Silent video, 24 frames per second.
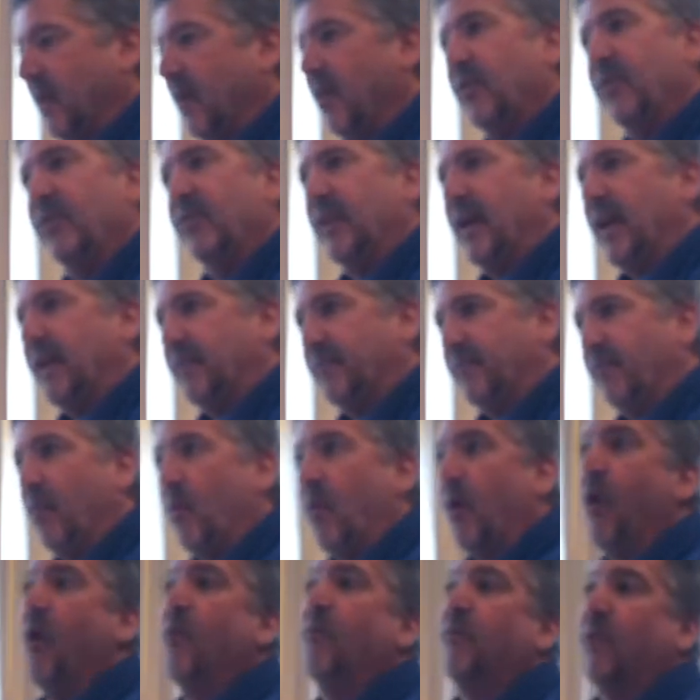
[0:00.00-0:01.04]

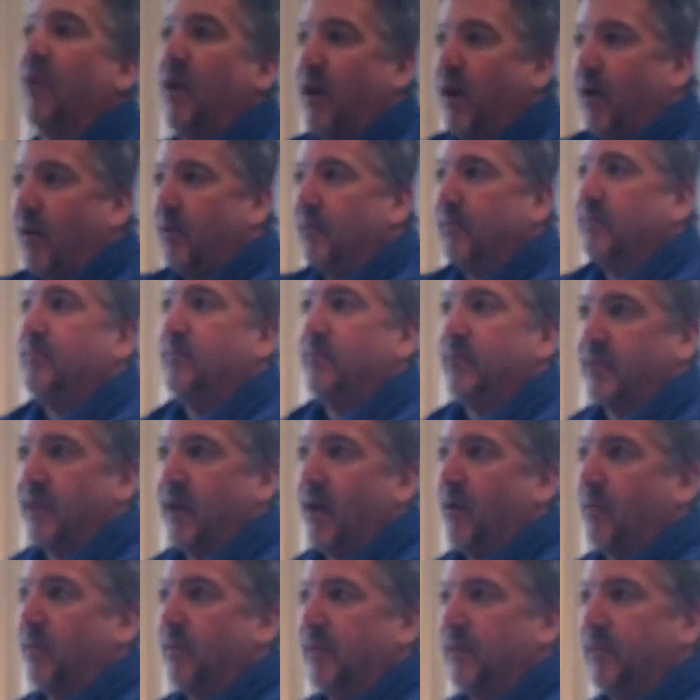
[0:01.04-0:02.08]
194 overall with
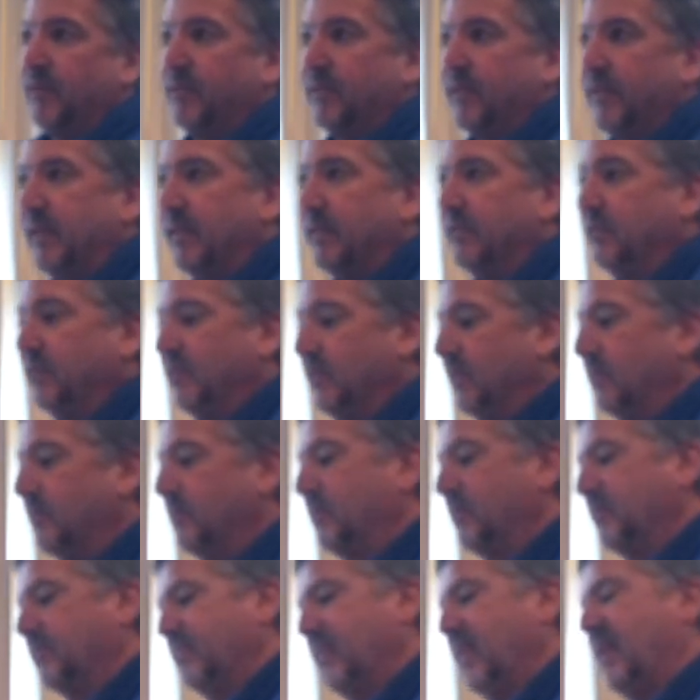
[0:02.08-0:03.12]
all the other
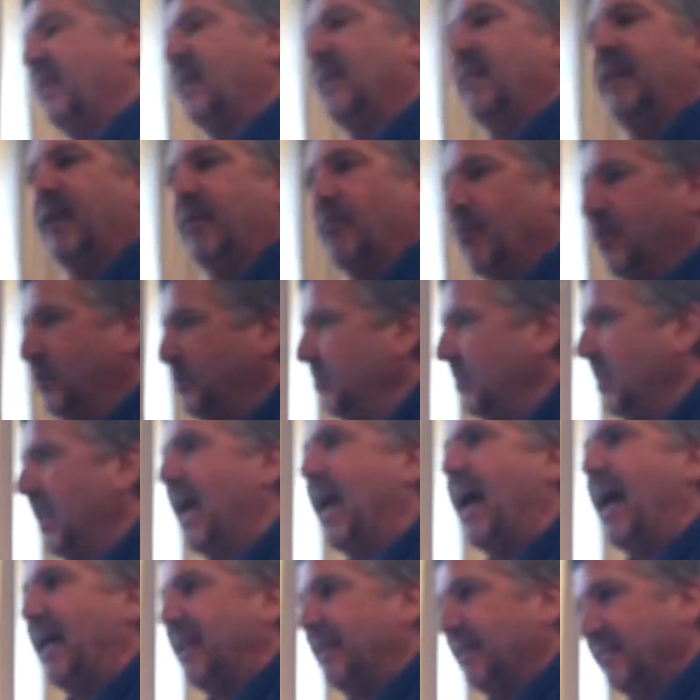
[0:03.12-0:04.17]
dealerships. There was
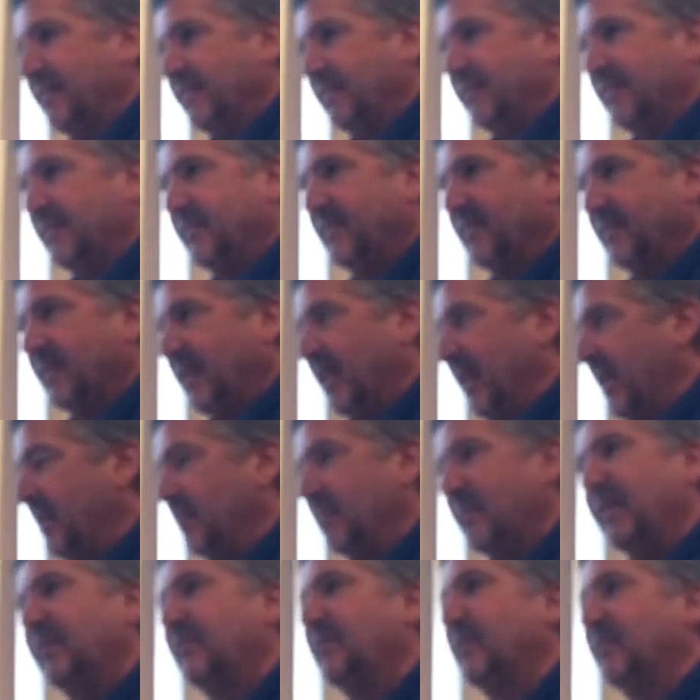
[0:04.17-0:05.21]
not a
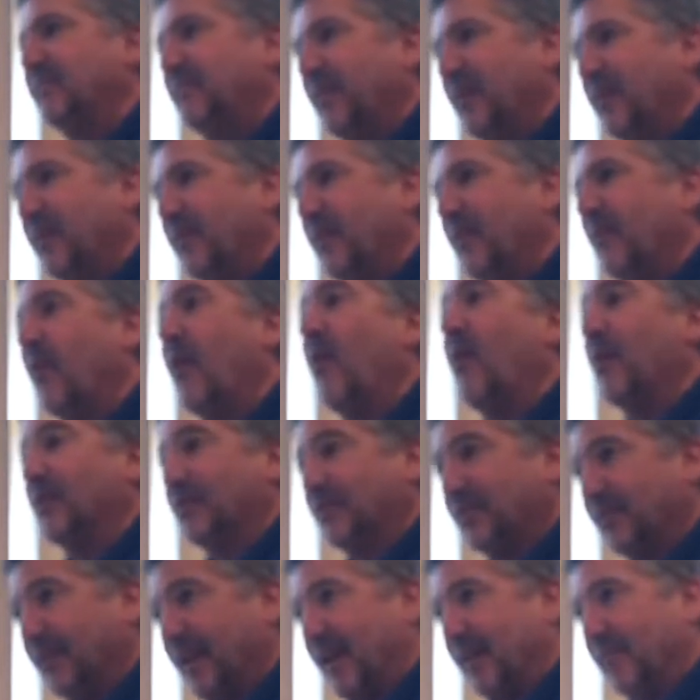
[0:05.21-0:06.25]
missing photo or a
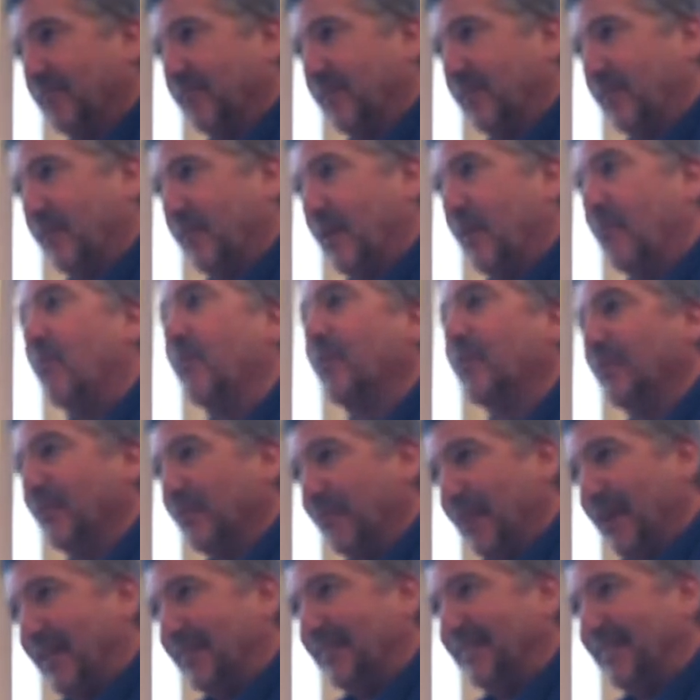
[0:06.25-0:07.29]
stock photo. I want to
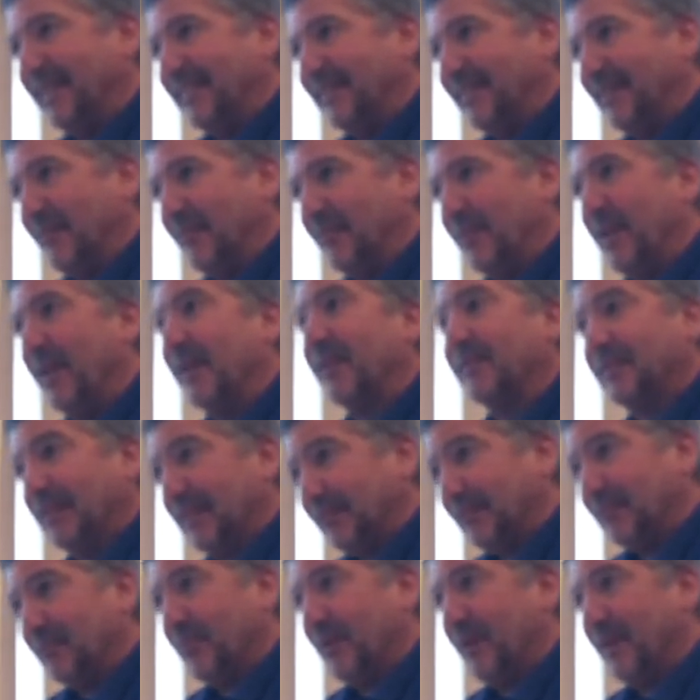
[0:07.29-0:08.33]
congratulate you on that because that's
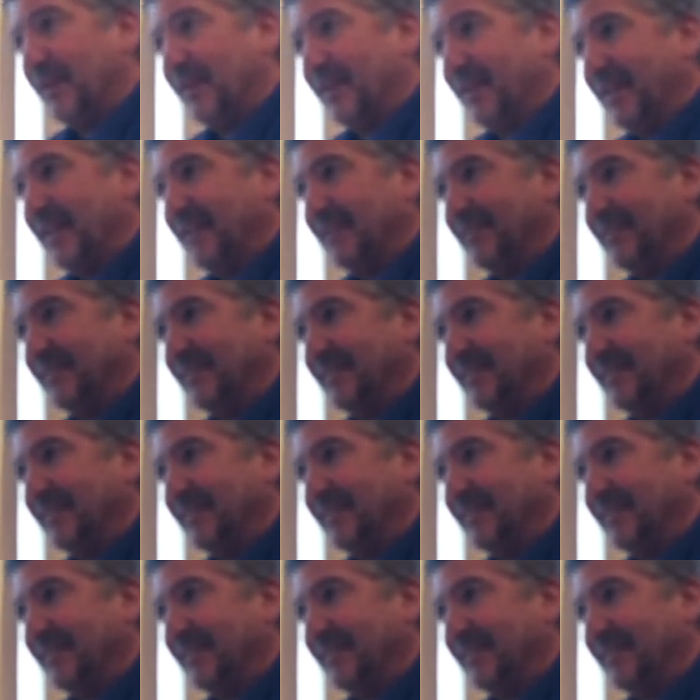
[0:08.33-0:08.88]
a rare occasion.